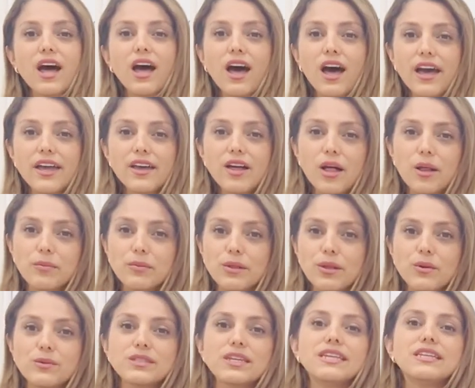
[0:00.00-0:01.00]
I
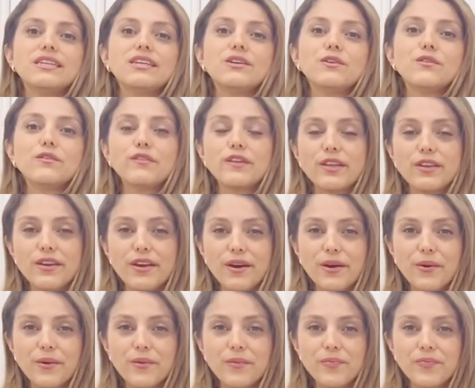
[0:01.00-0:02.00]
upload a new
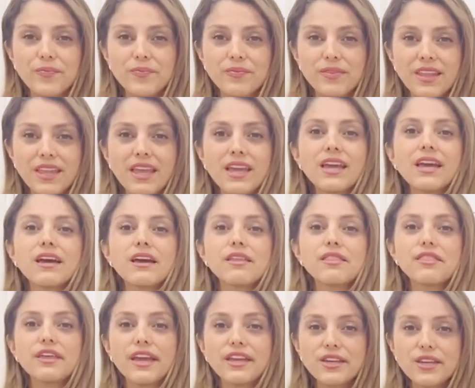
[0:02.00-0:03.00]
video.
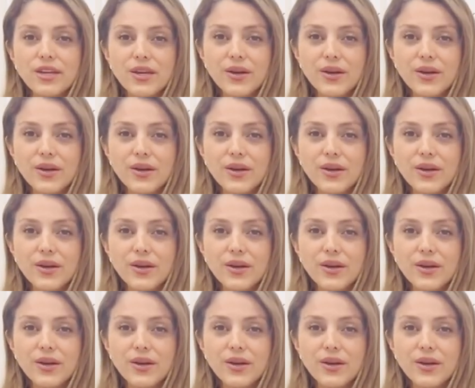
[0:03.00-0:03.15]
Thank you